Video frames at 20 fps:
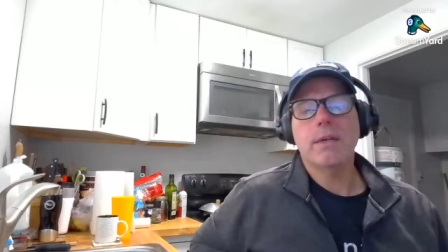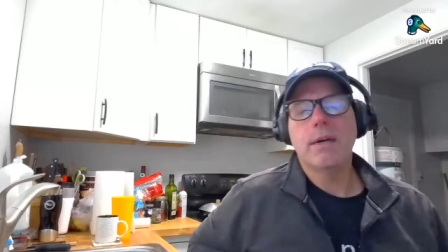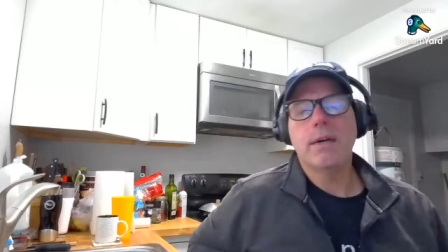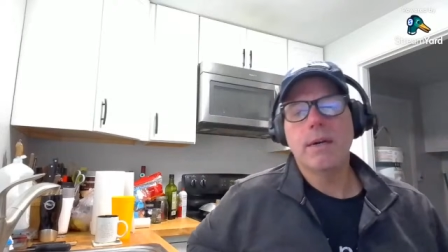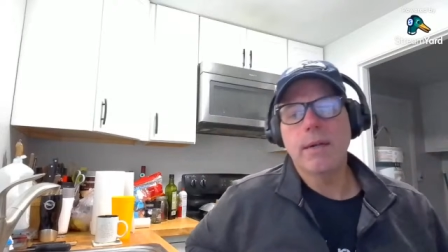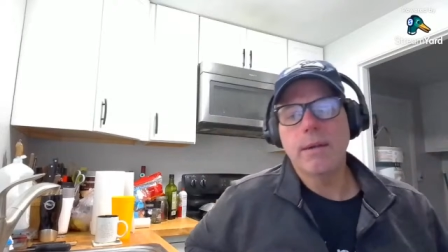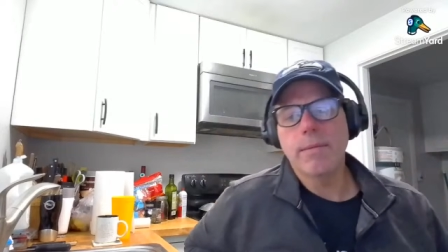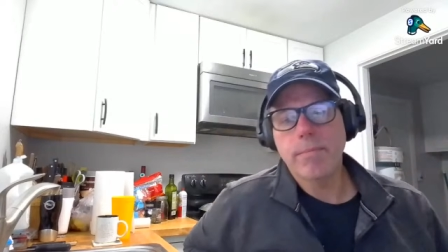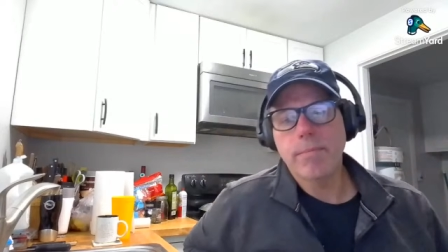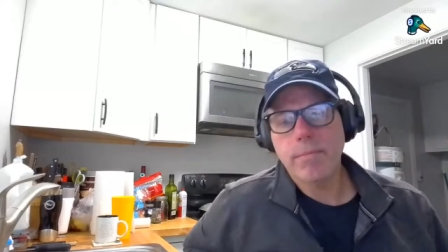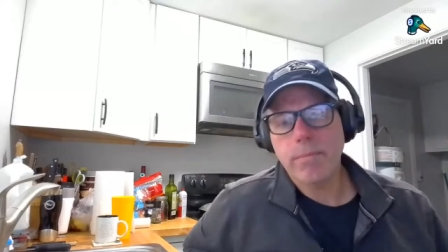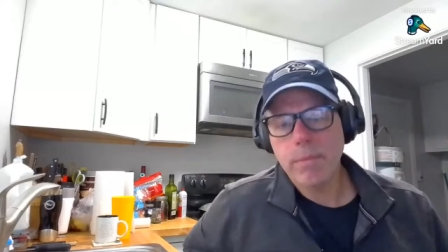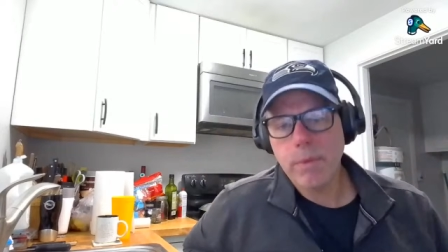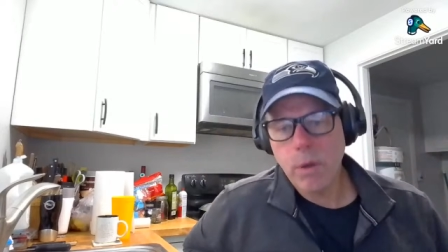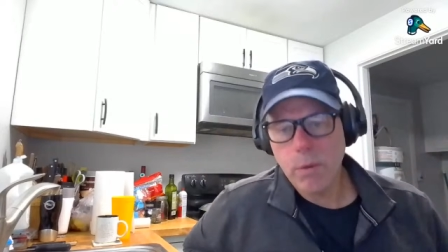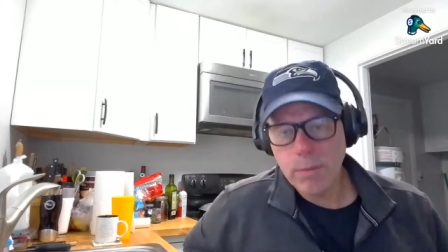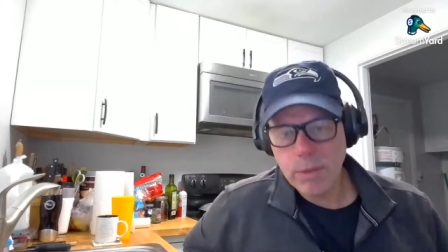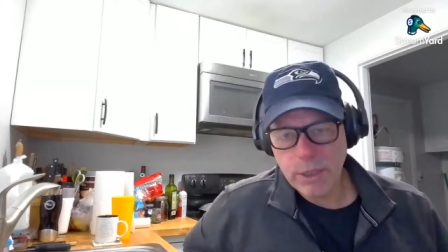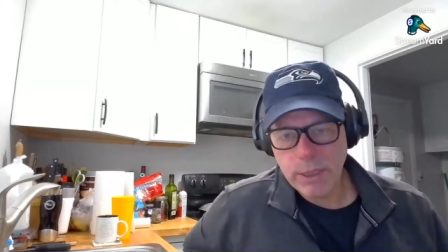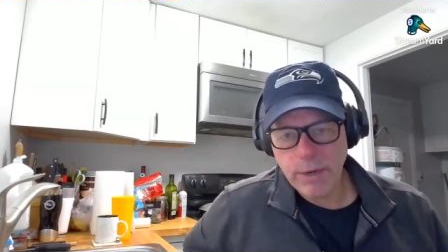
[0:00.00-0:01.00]
Uh,
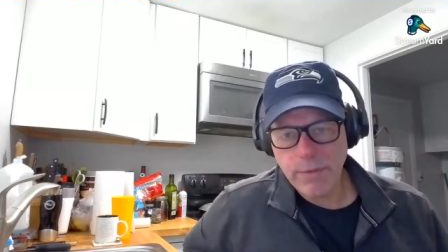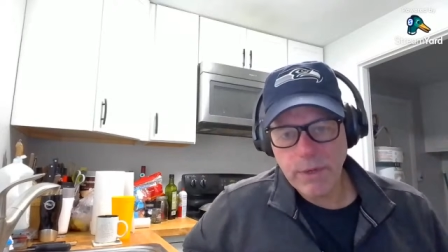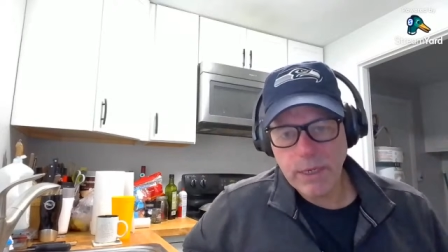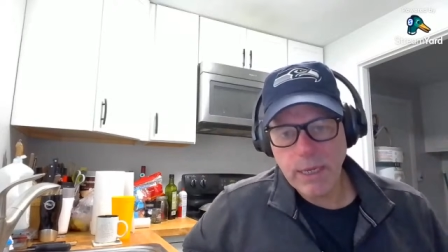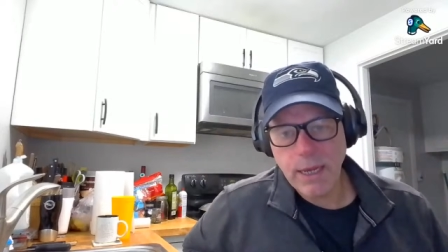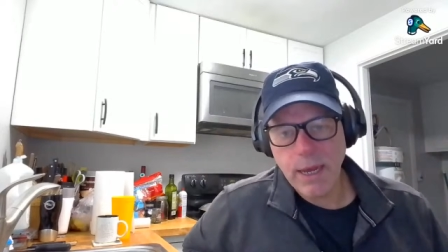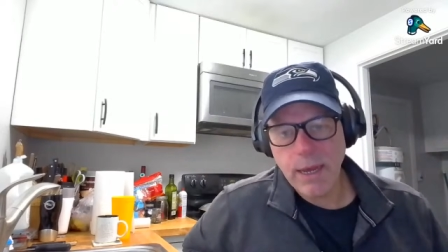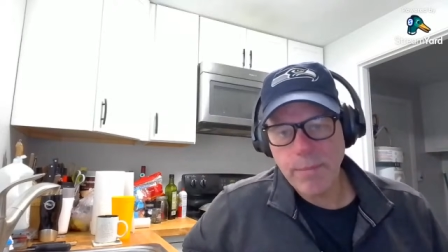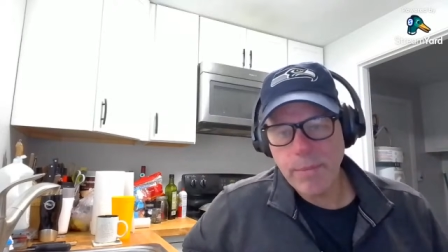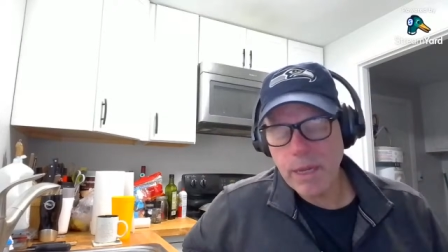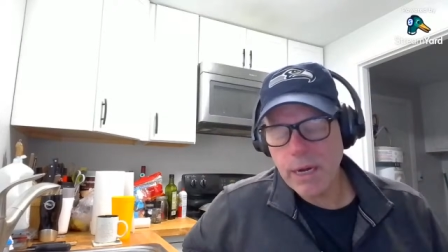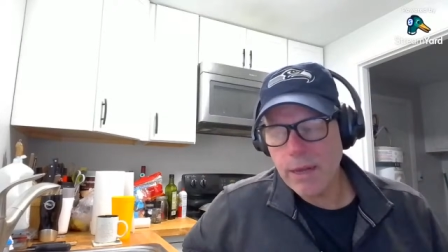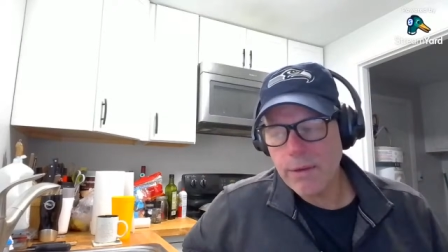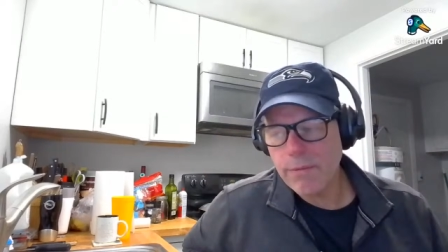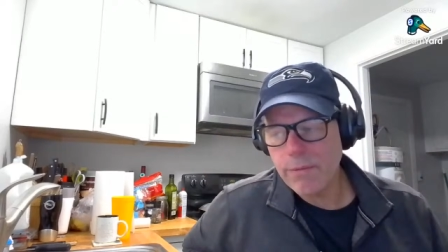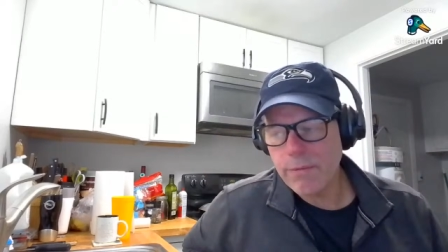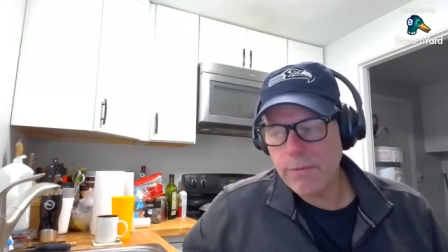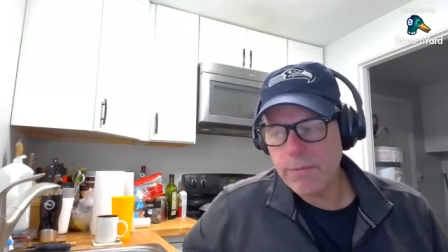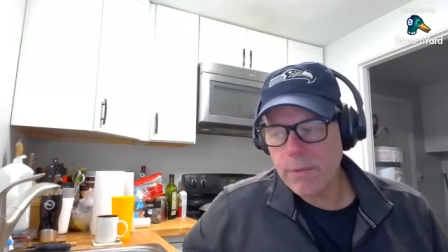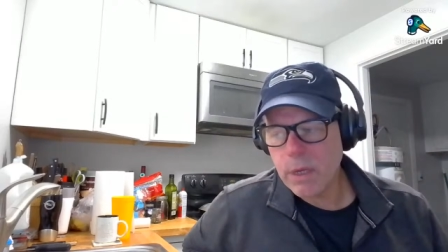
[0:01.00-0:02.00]
Almost every time that
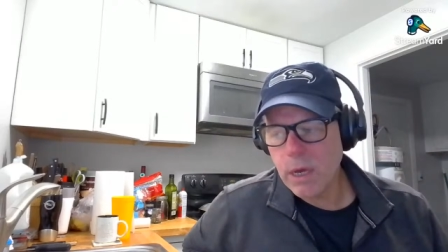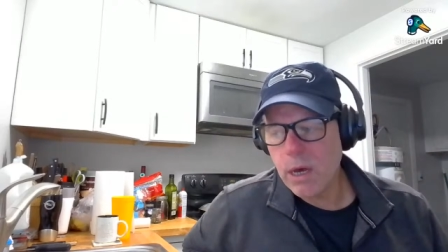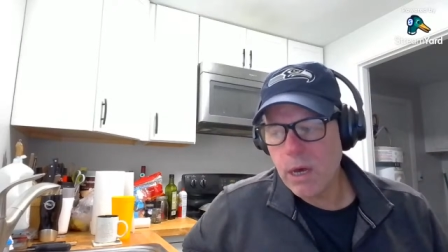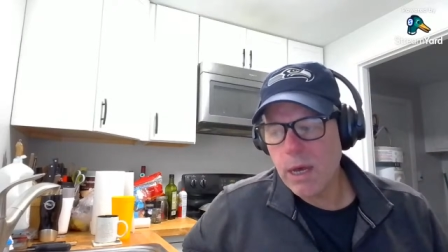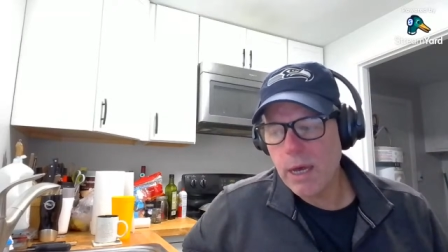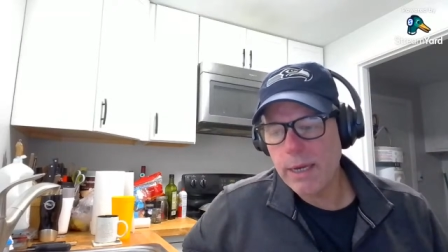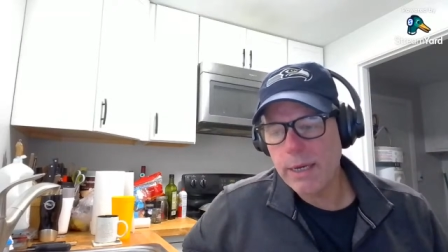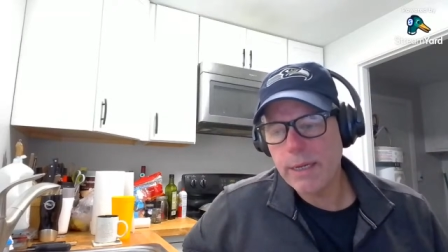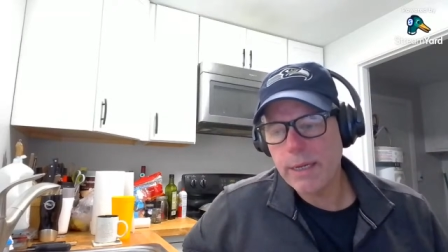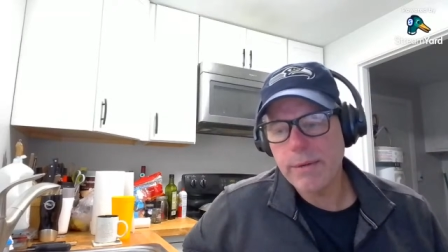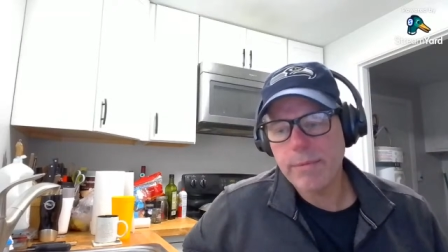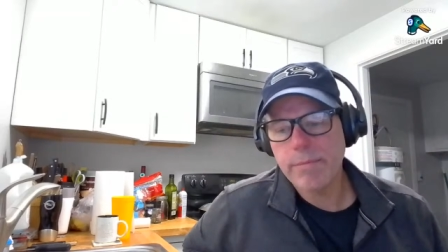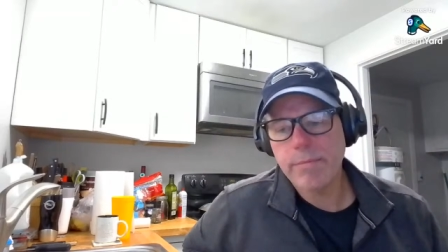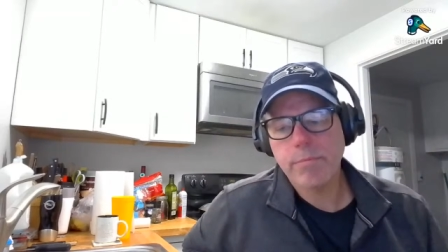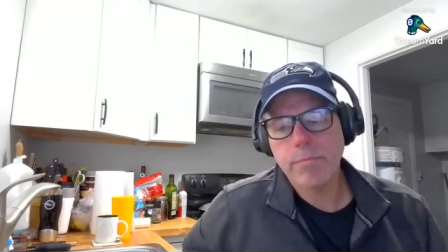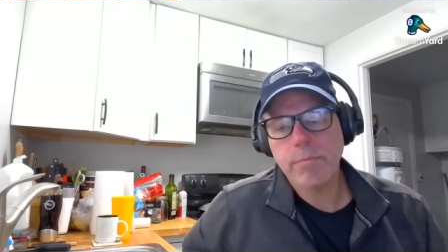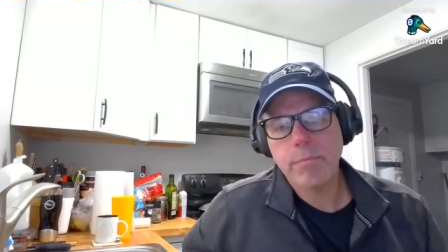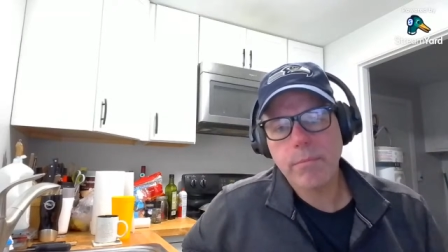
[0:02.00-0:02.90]
I've gone and